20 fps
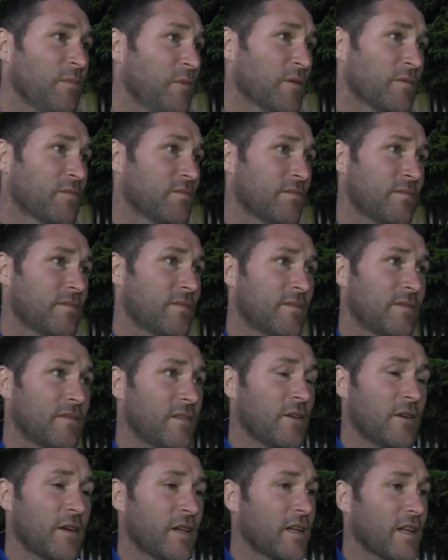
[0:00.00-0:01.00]
I'm not
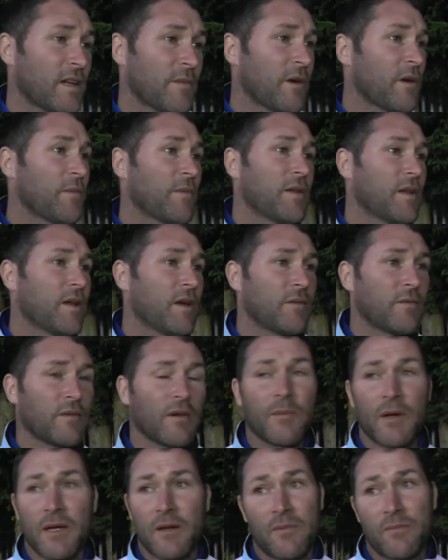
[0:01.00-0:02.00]
looking at the moment. No,
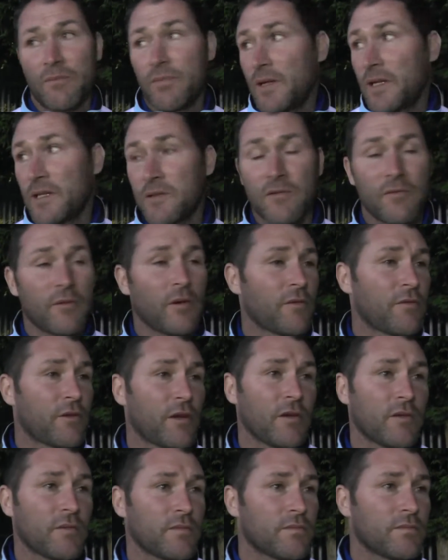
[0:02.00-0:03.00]
I'm pleased with what I've
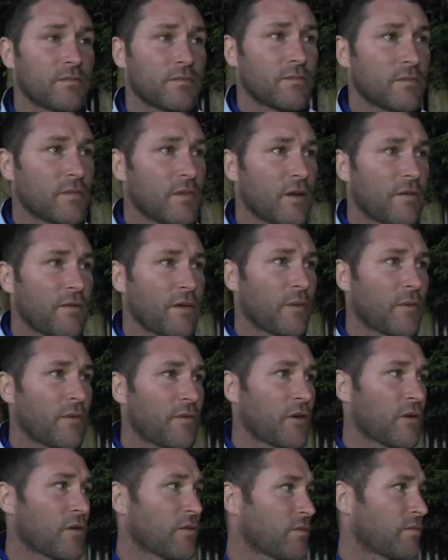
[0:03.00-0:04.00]
got. I think
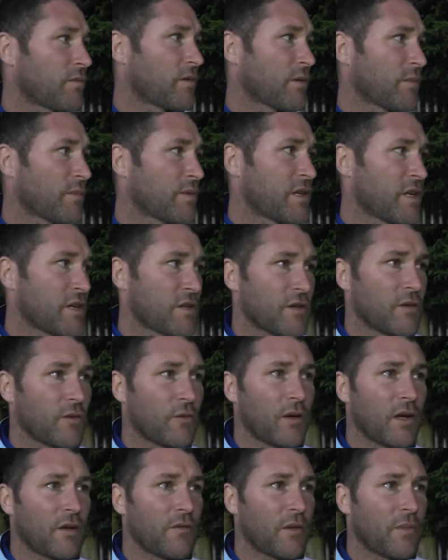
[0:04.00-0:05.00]
we've got competition
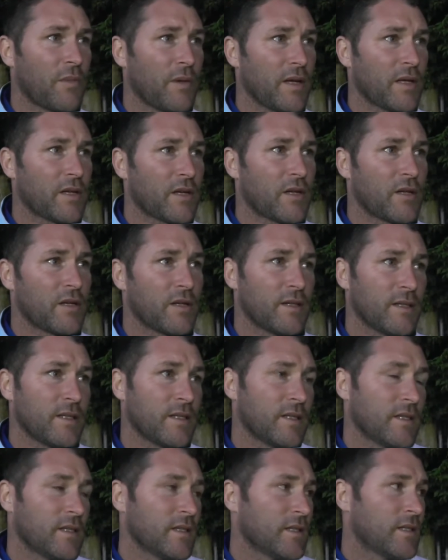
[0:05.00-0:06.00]
all over the pitch,
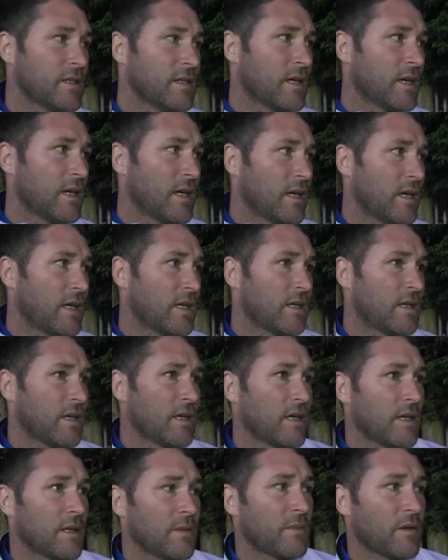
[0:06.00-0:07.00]
and
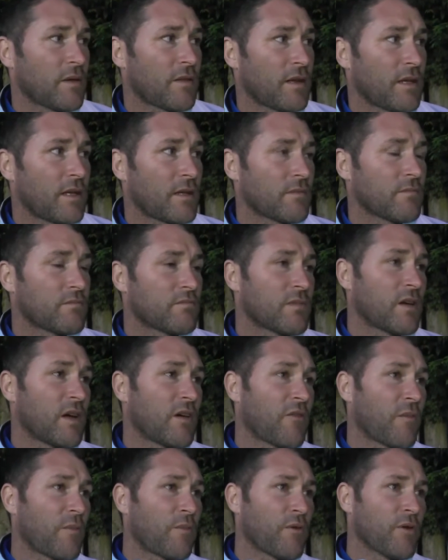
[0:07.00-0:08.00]
I think
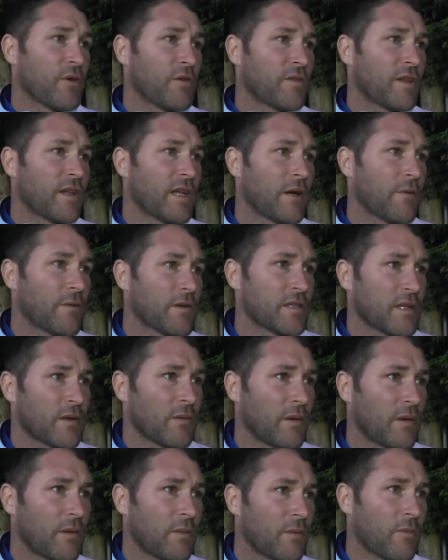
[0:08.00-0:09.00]
I've improved in areas
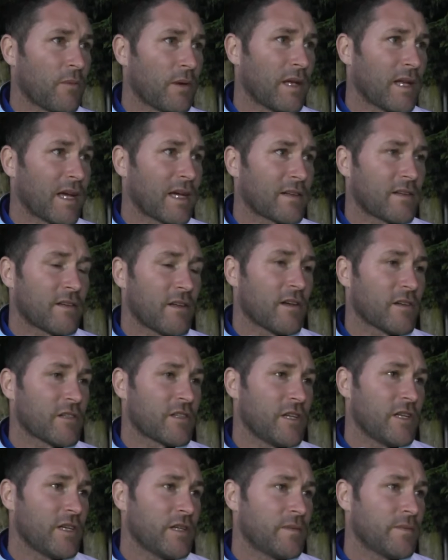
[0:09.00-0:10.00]
that we lacked
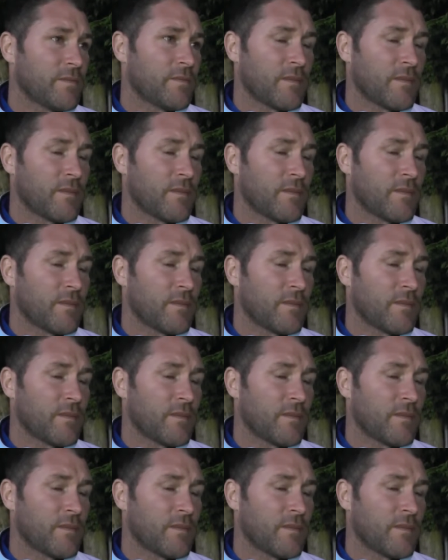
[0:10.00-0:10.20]
last year.